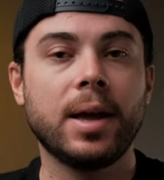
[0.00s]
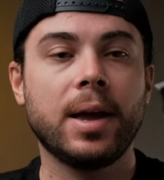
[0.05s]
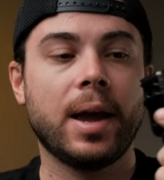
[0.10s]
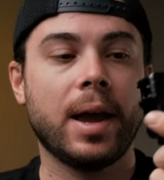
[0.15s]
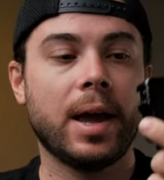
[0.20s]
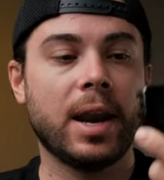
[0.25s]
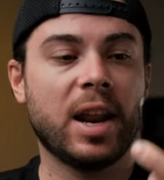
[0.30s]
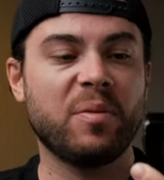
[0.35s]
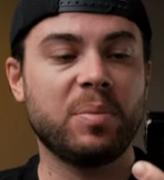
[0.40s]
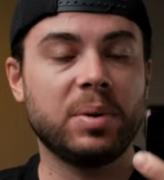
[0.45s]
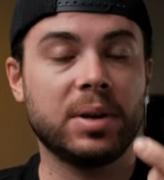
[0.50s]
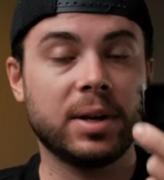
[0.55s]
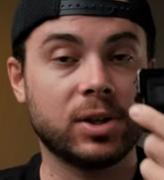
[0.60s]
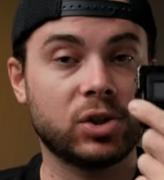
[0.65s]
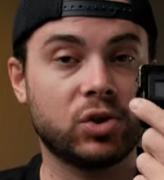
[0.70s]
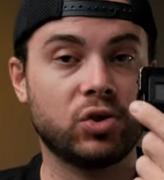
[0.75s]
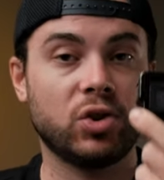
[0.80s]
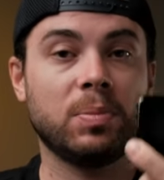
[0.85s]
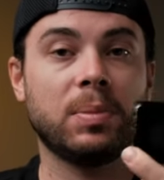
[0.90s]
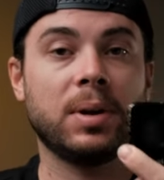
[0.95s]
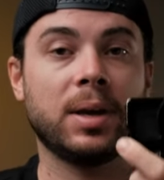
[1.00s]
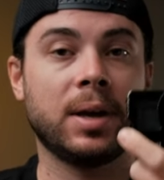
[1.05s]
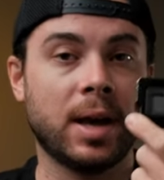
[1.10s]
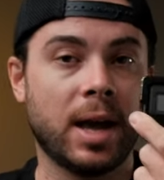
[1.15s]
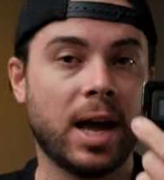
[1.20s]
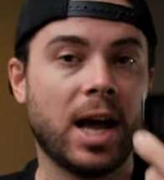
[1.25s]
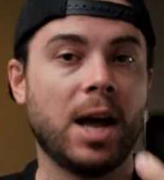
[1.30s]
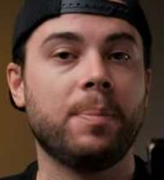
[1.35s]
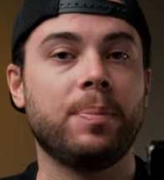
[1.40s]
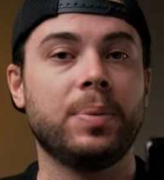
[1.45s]
and I've been extremely
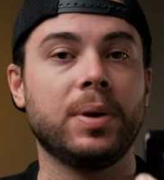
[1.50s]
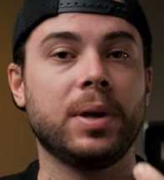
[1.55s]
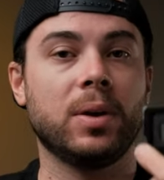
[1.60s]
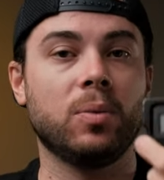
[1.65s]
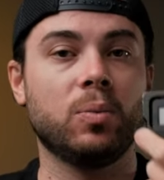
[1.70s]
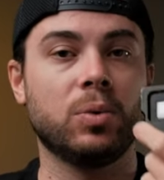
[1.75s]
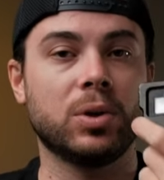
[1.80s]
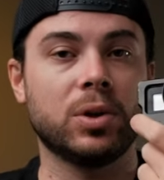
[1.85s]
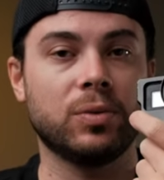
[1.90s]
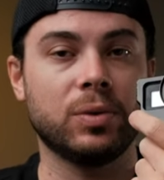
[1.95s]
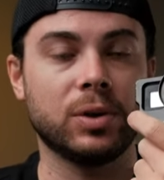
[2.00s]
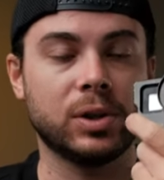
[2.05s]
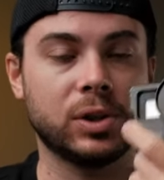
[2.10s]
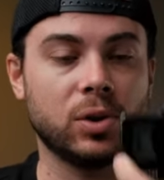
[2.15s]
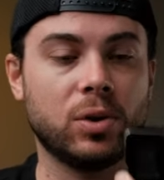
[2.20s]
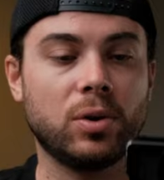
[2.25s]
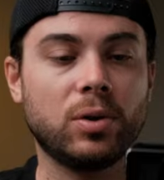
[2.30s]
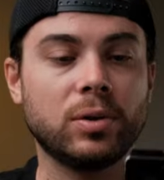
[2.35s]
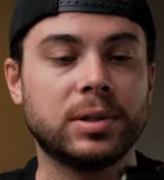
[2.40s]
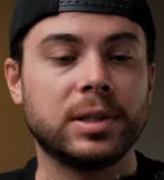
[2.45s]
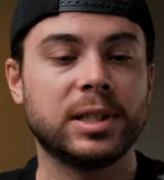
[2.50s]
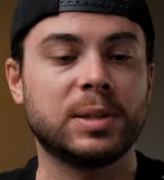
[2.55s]
happy with the results.